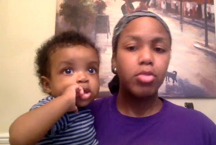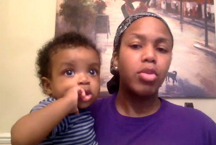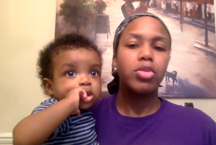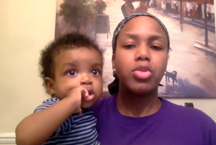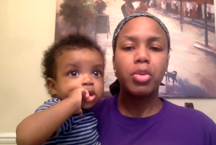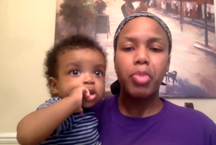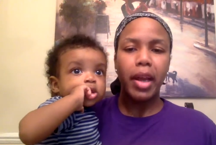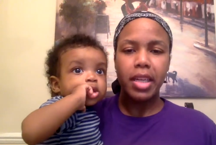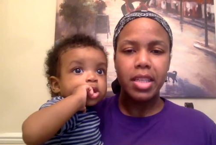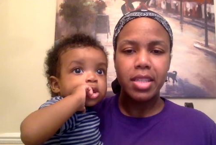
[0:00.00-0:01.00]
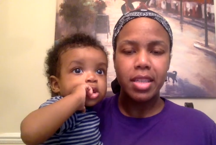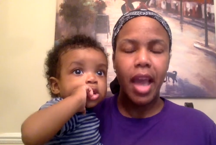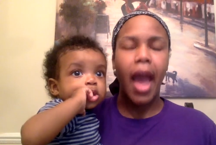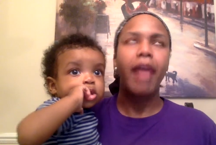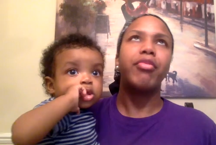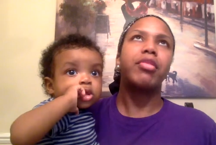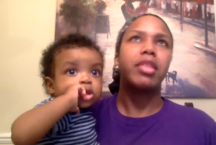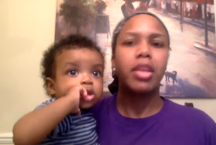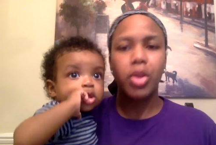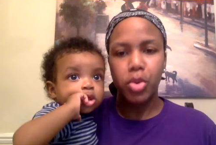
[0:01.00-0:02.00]
Speaker 1: you know, during pregnancy,
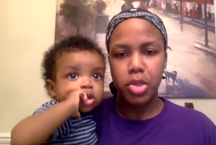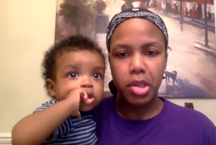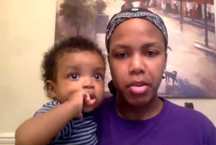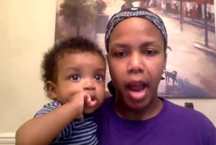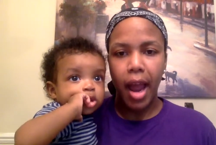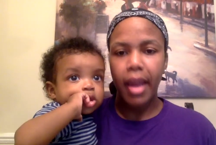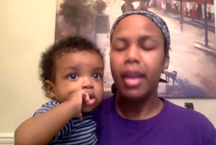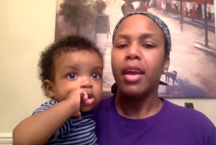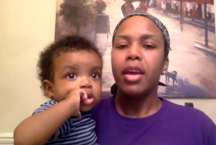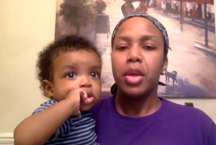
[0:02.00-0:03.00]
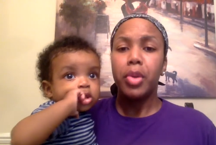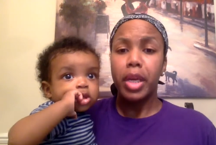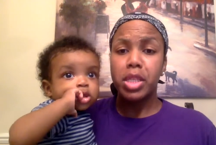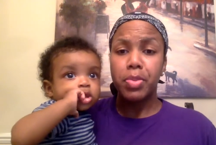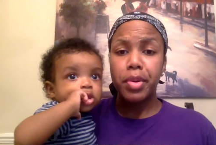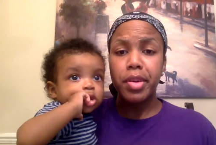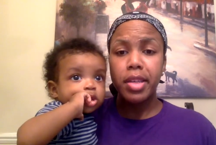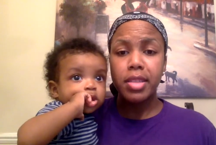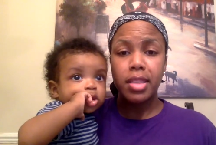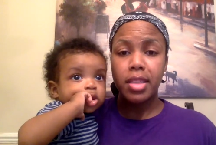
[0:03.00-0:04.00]
everything goes awry. You
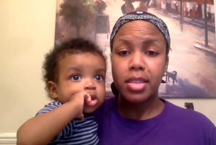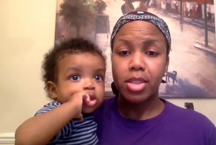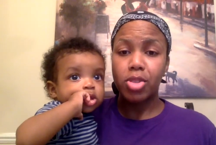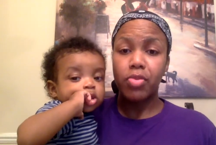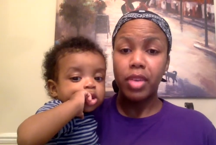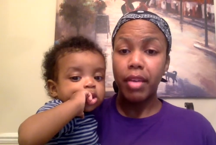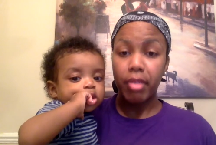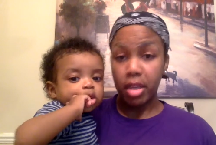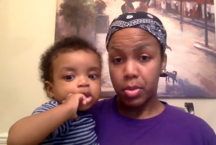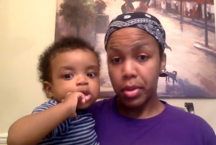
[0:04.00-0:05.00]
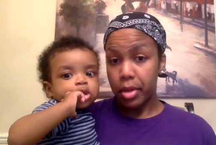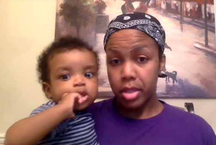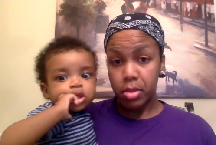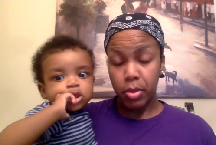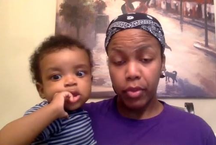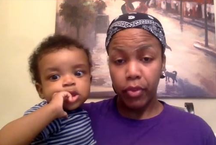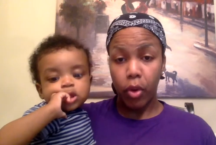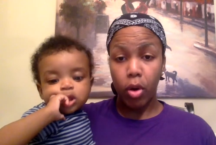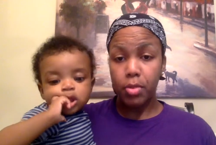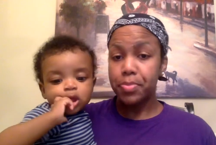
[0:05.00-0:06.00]
experience things that you've never experienced
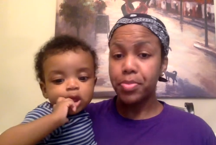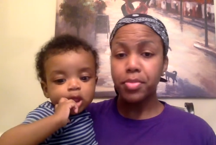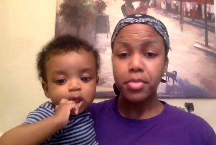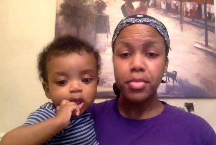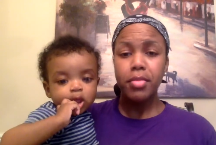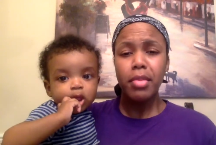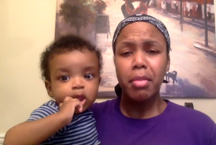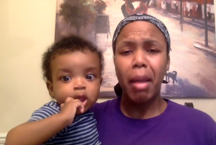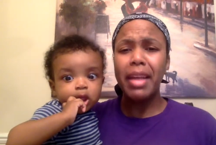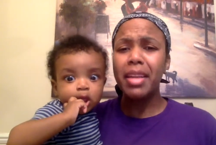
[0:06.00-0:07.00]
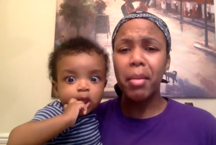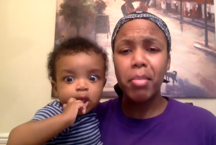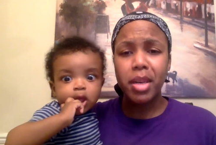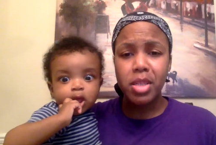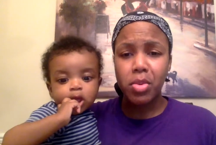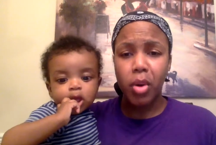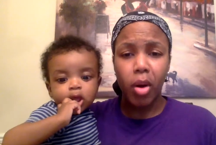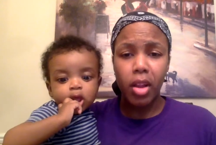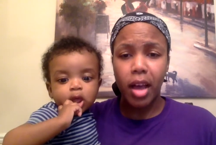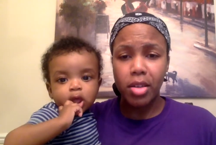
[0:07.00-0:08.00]
before. My numbers were
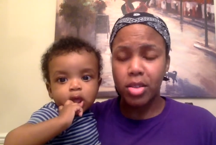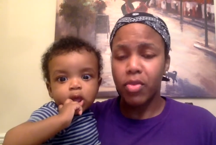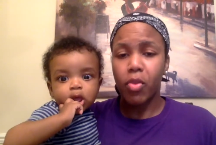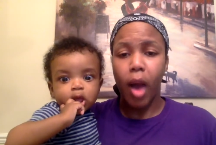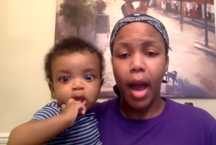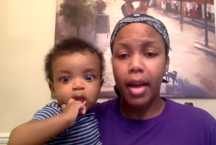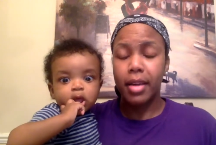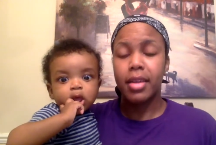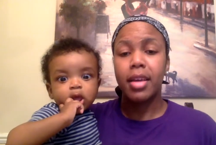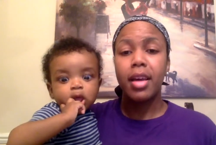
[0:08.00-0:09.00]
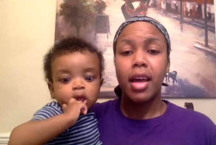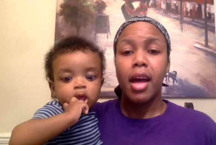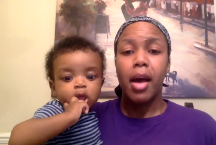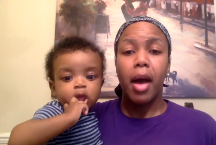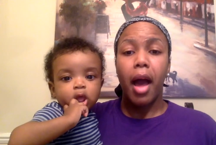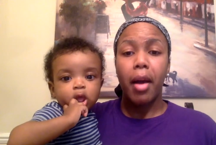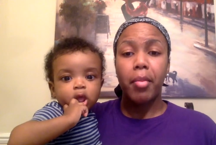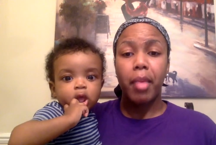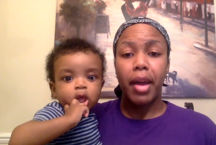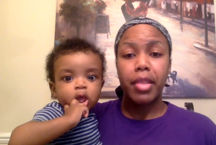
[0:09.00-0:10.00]
all out of whack.
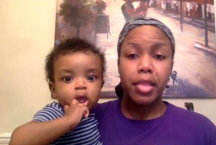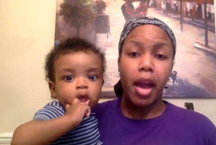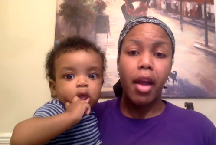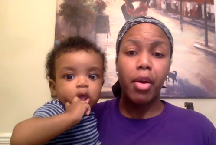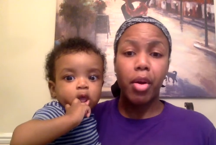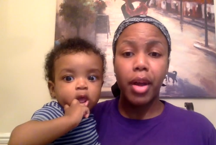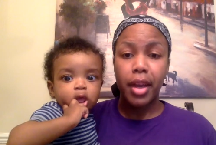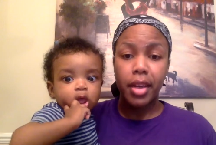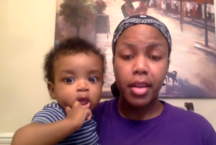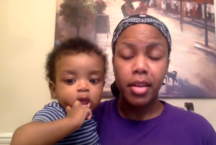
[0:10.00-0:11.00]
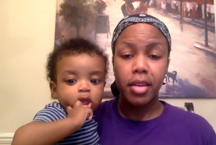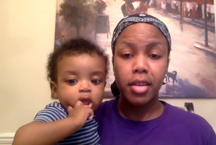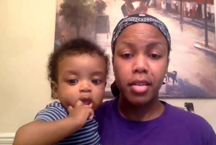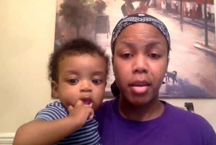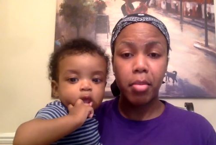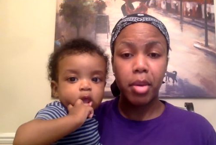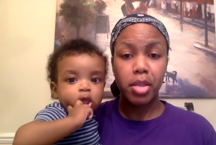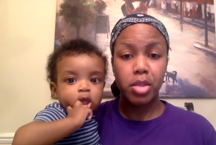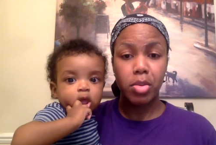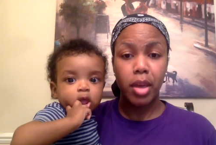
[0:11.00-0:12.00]
Um, my thyroid
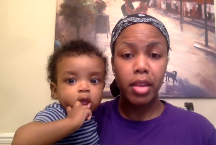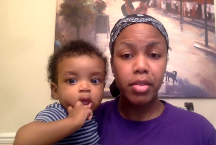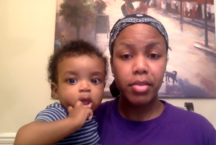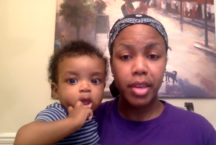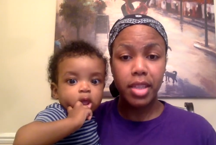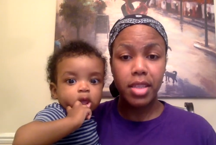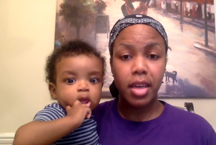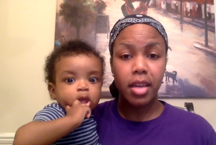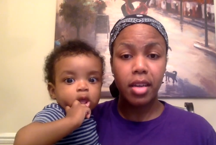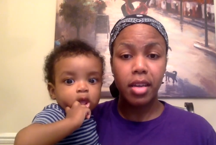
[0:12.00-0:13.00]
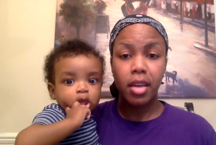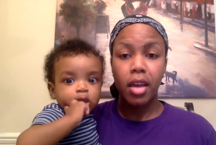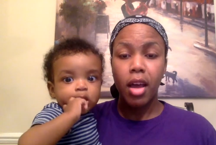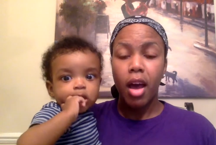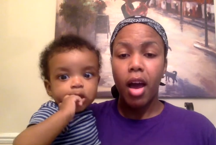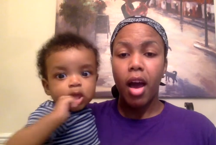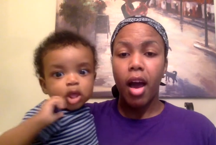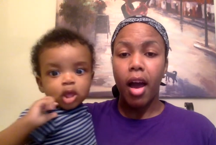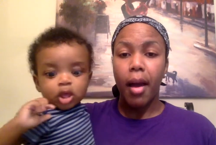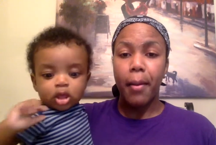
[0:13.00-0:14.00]
numbers were elevated.
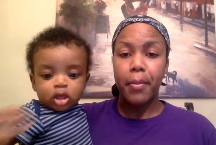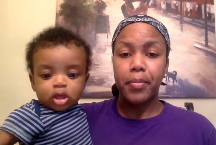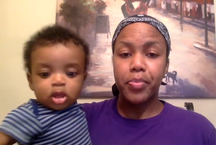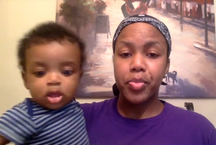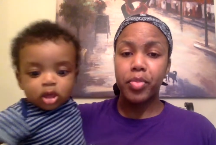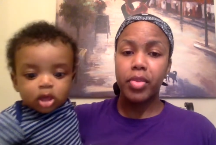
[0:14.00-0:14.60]
Um,